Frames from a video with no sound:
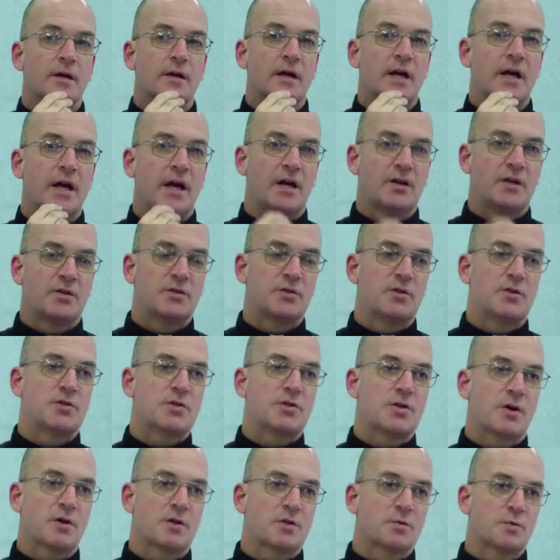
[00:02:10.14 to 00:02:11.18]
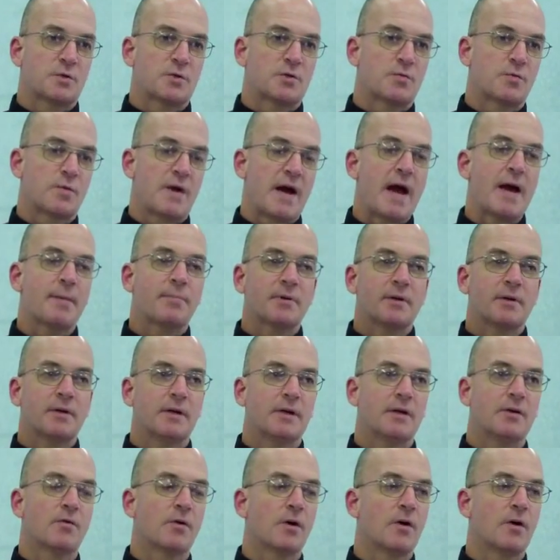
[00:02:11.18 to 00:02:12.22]
As the church was
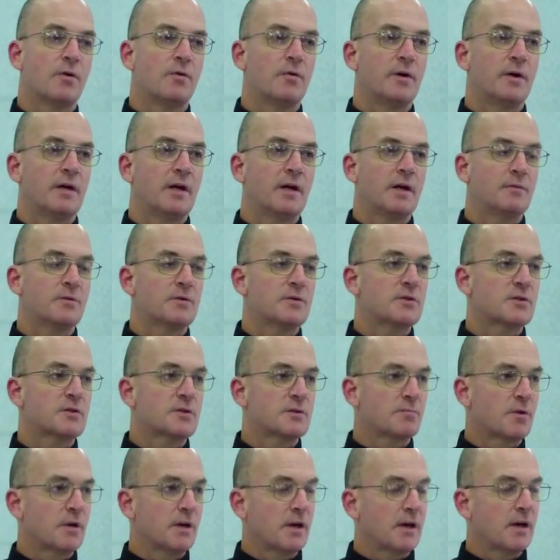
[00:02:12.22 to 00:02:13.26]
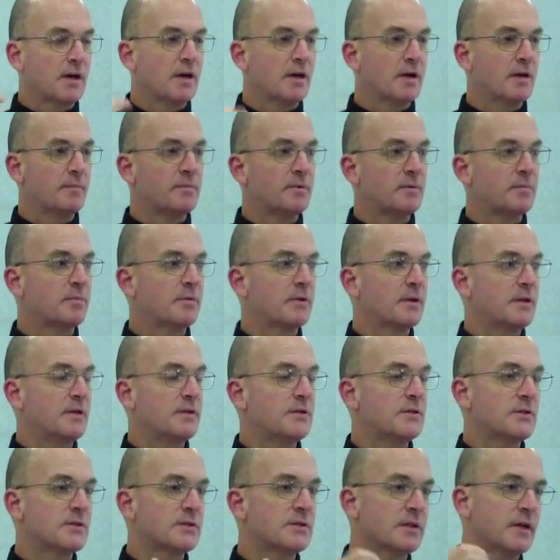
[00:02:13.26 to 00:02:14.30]
rapidly growing, it was springing up in
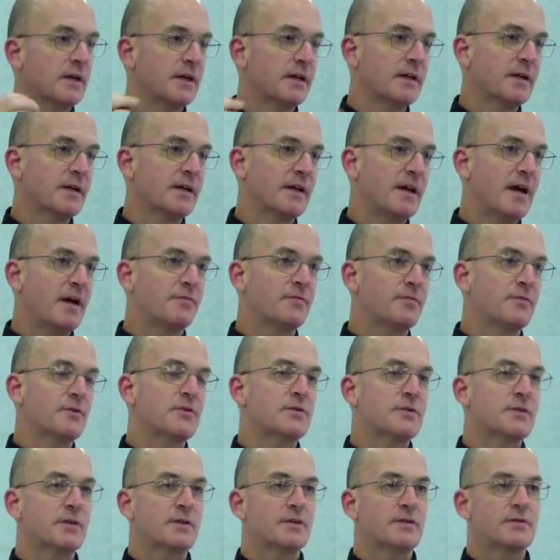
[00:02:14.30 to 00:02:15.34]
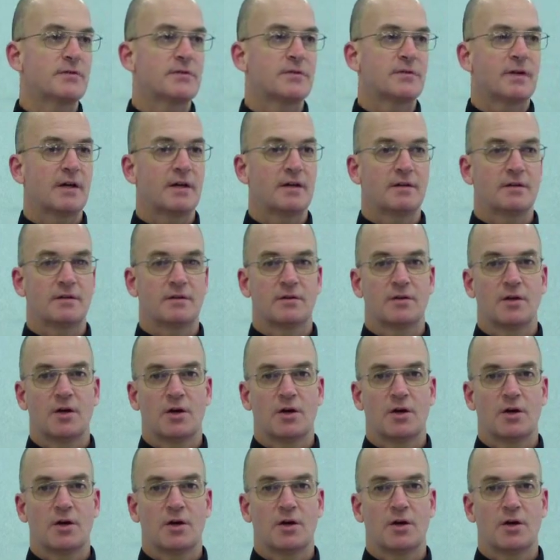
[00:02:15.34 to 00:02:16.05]
places like Ephesus and